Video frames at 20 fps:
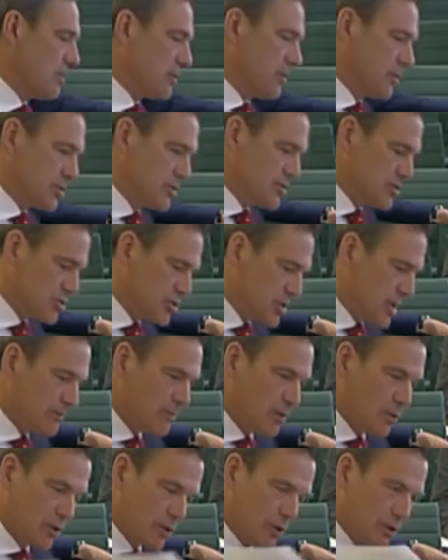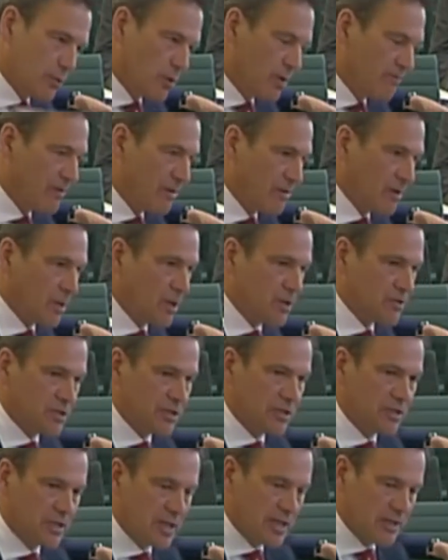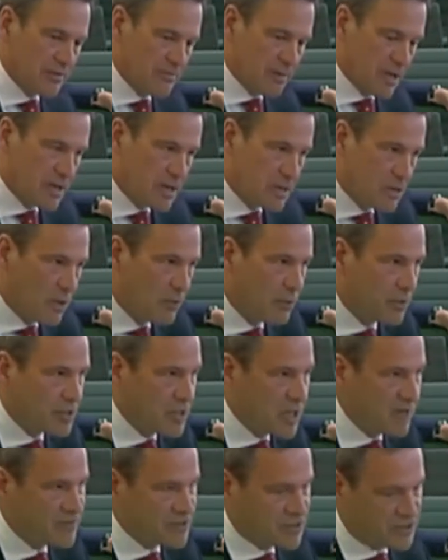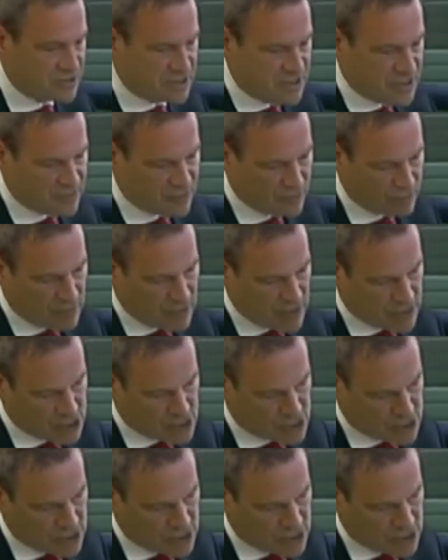which is a shame, but we're going to work very closely together, and I know we're going to have a successful relationship.